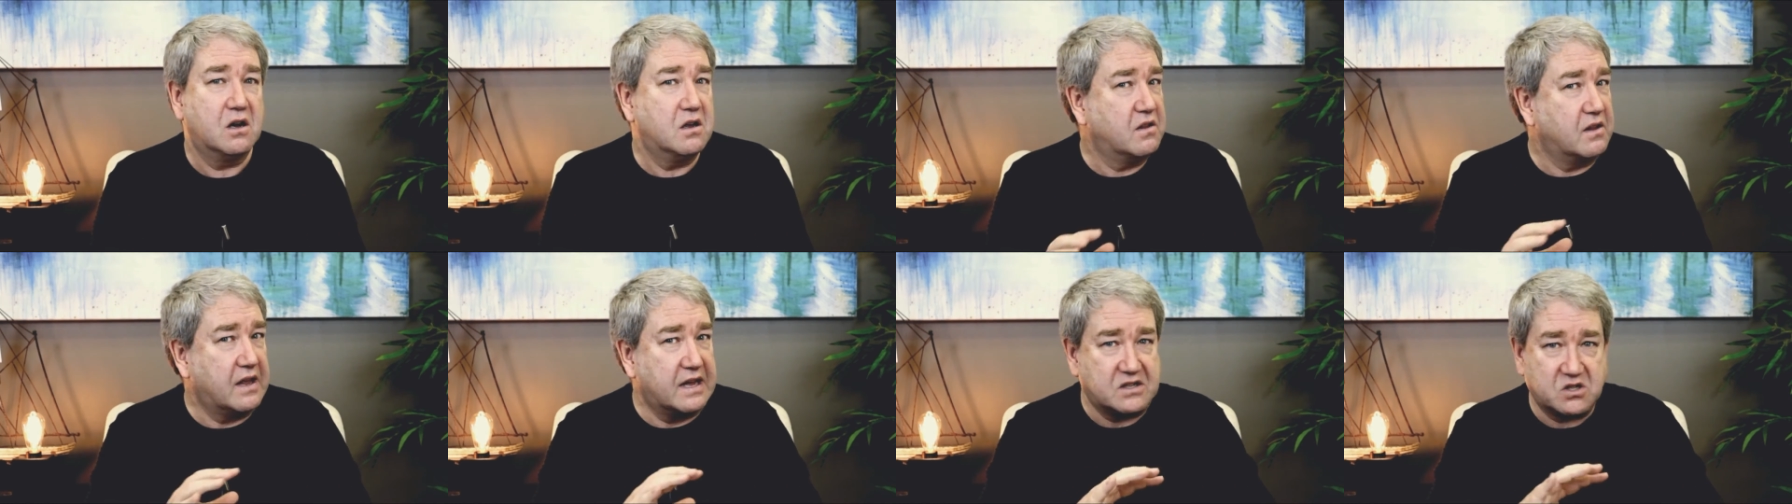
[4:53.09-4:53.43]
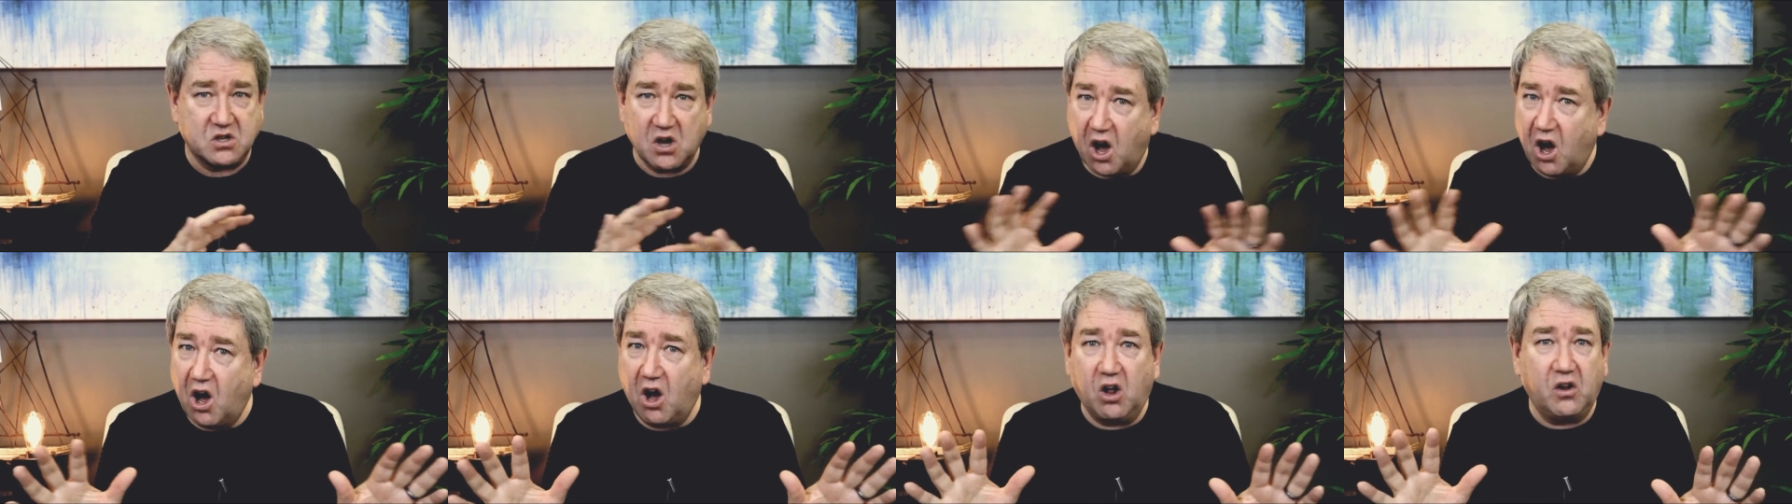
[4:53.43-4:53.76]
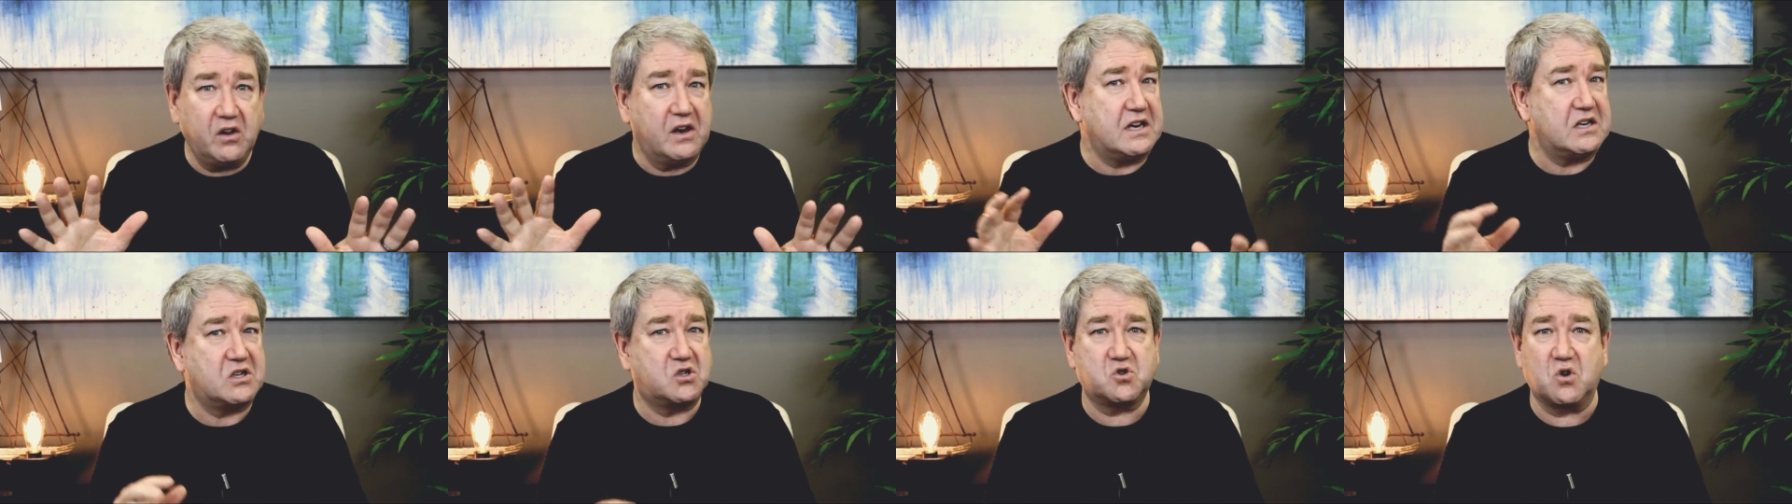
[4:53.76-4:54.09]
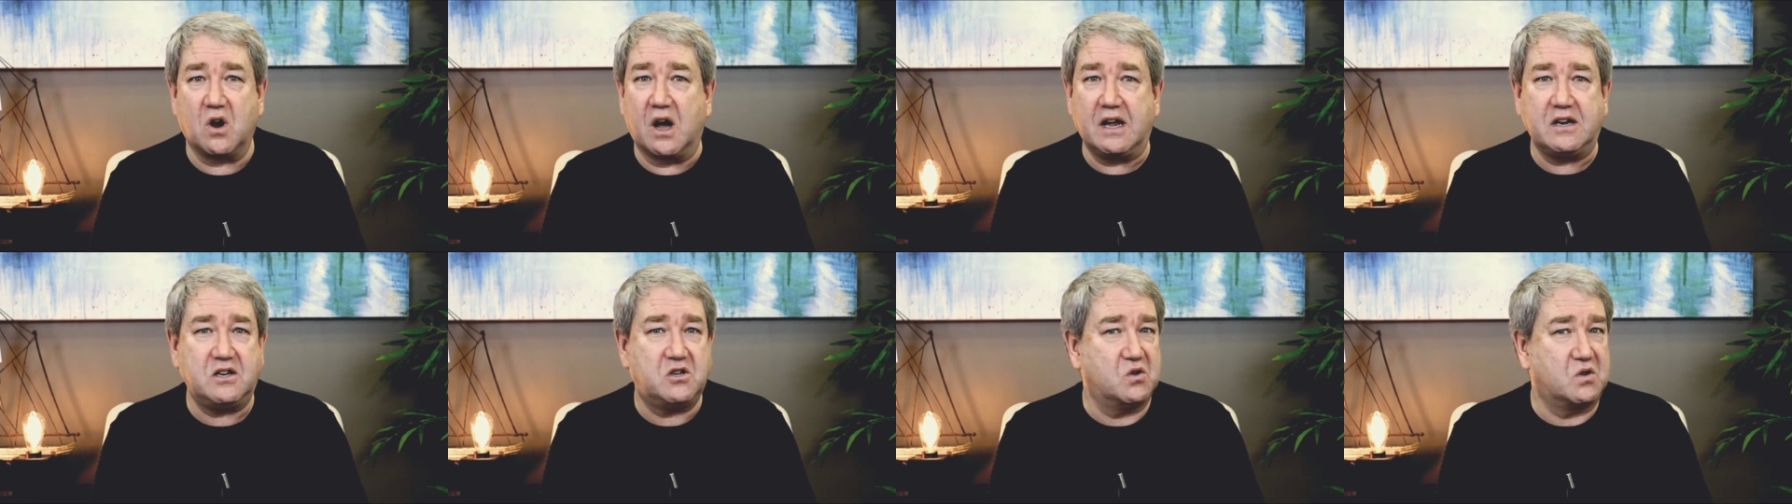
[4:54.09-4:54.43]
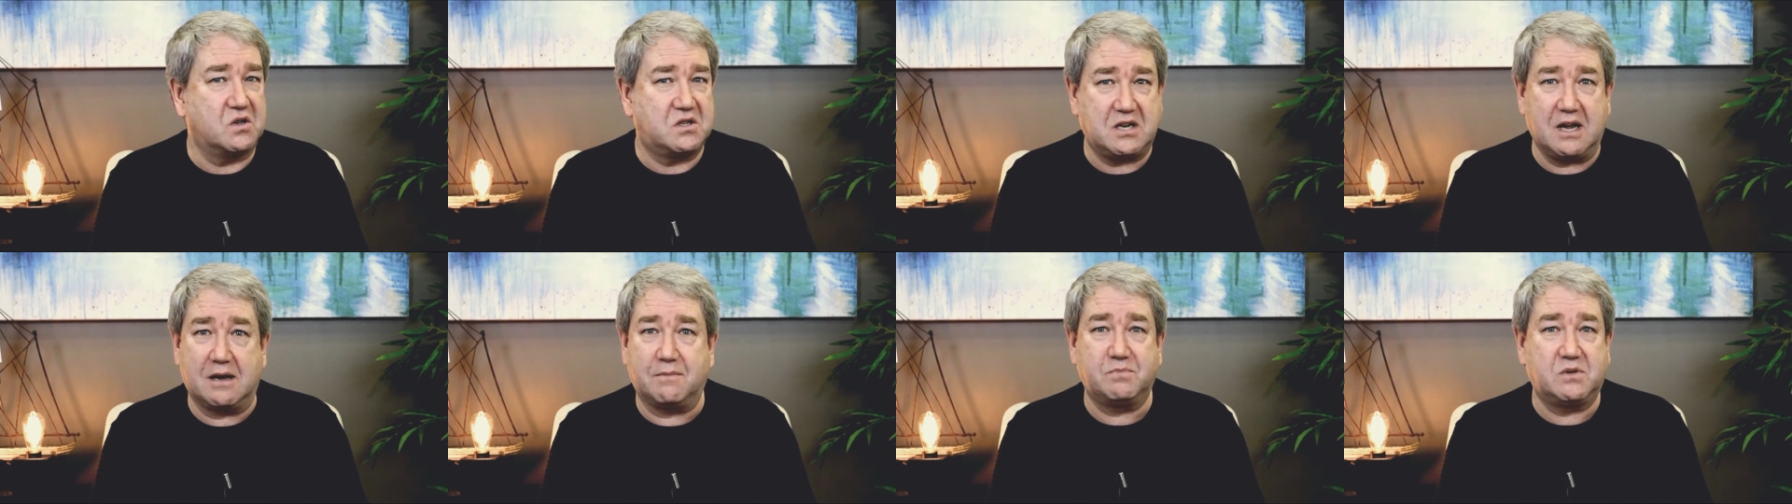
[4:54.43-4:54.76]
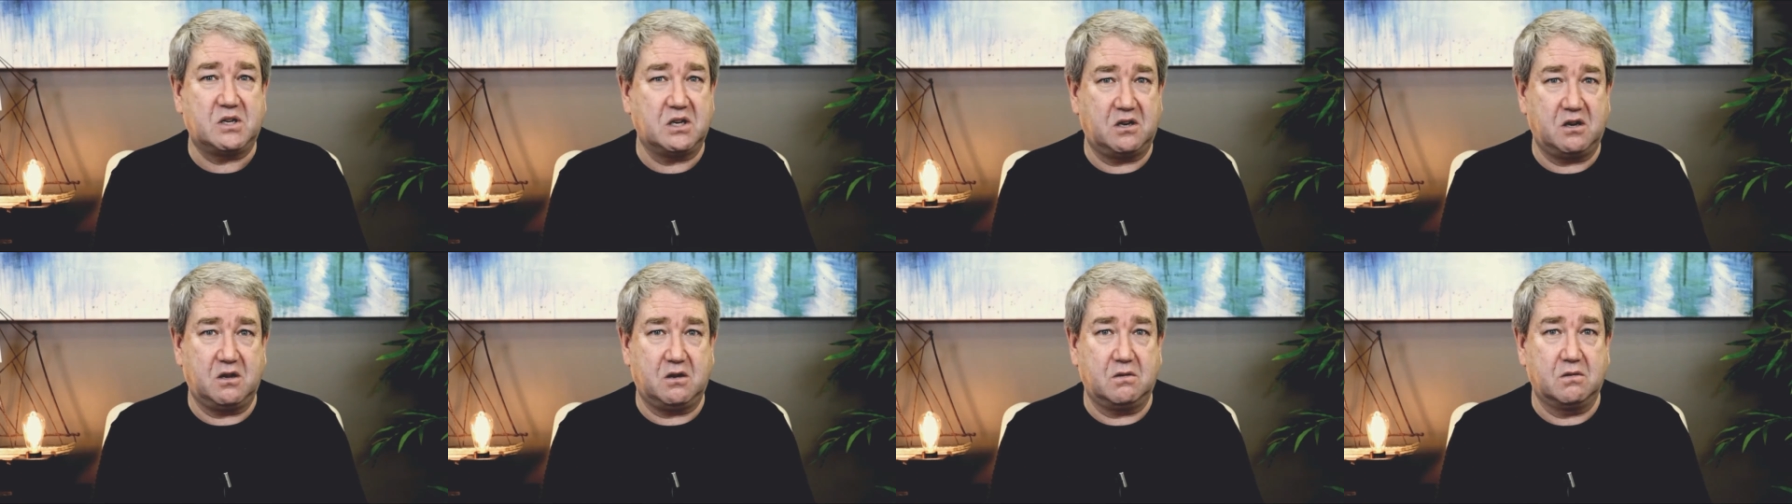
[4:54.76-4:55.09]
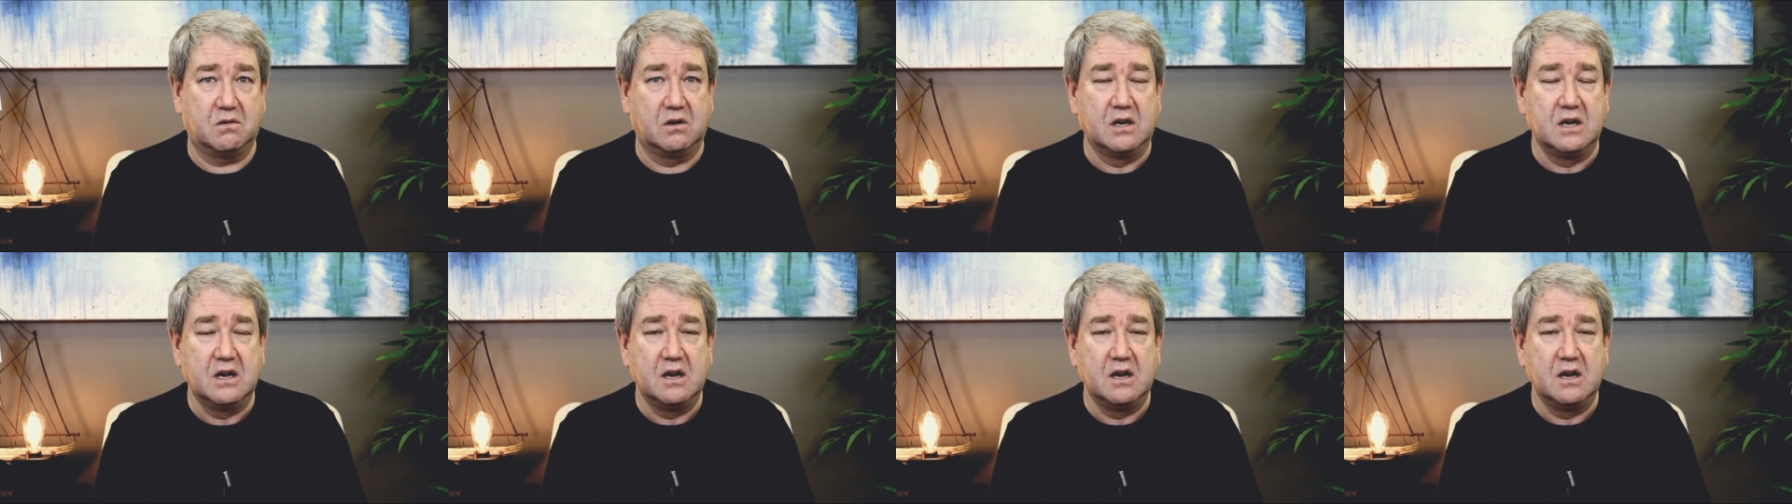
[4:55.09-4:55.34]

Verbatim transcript: That's all He's trying to attempt to do